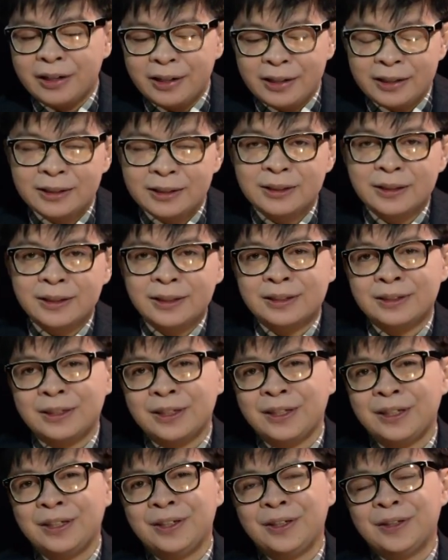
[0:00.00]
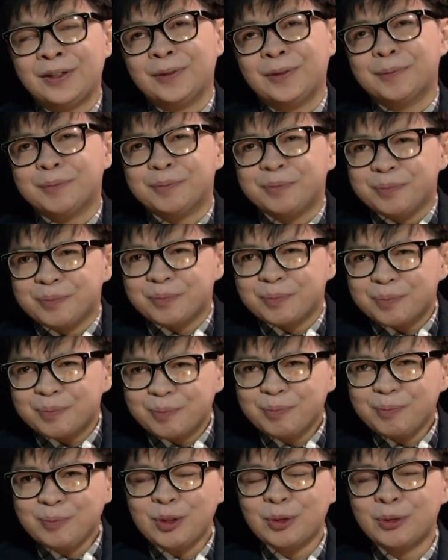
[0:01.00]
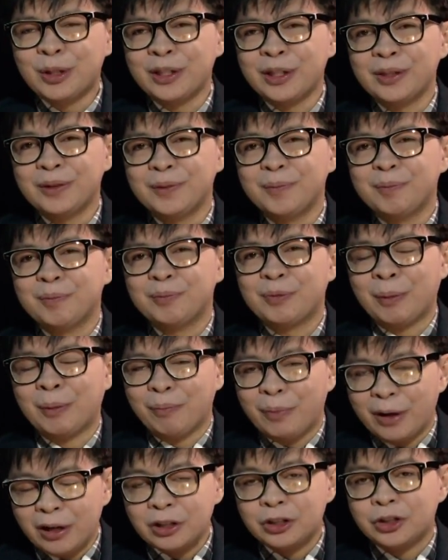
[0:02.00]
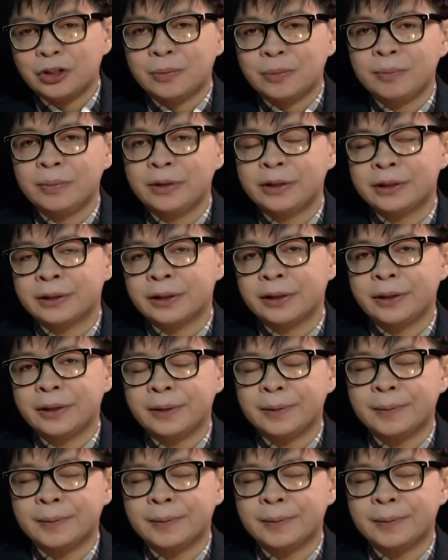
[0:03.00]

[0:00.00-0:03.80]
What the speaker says: guest is from Belgium, is